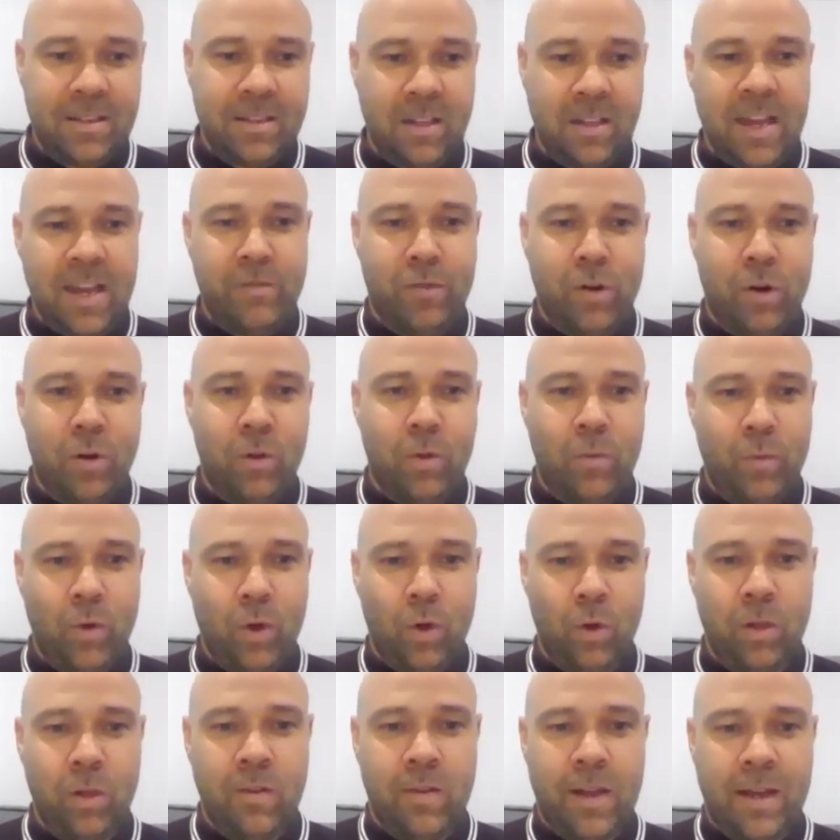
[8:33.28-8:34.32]
level
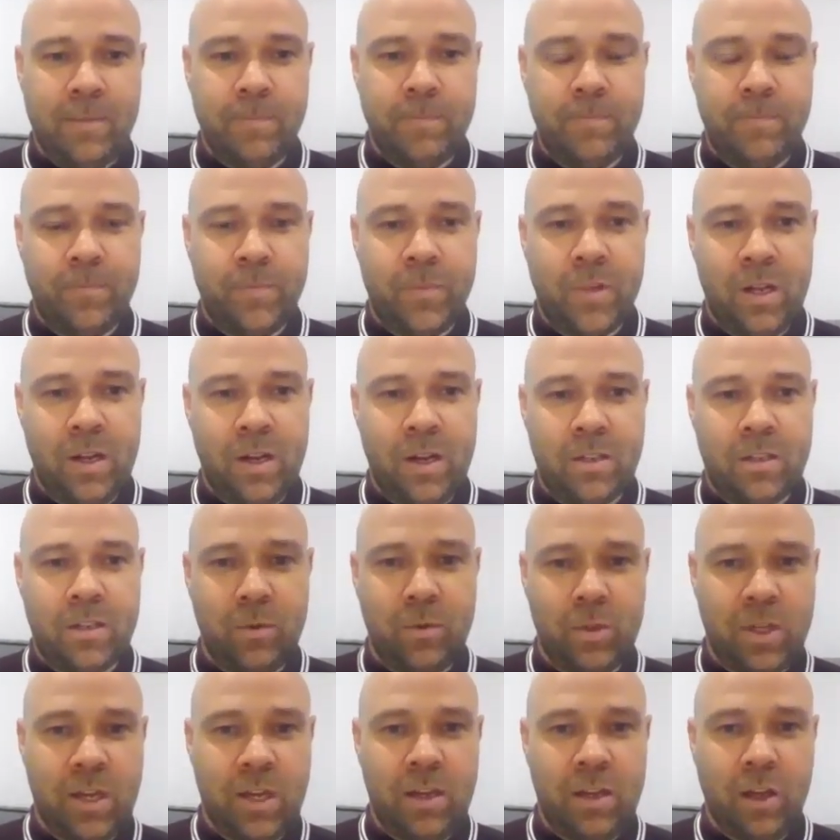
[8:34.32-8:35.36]
all the time. And that's
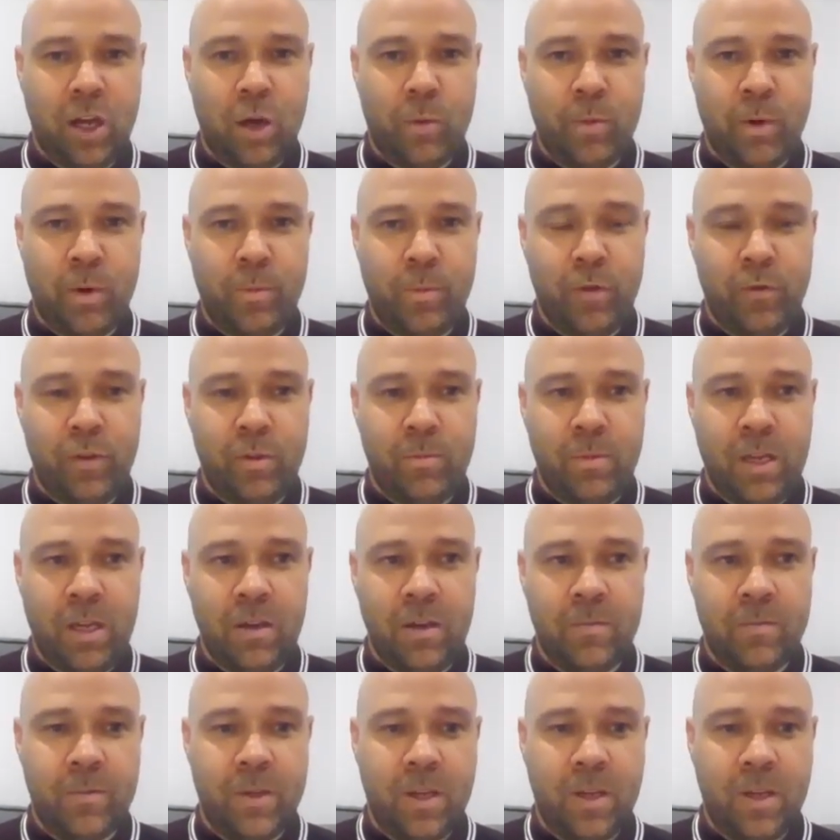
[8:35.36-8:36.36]
how it's kind of come about for me.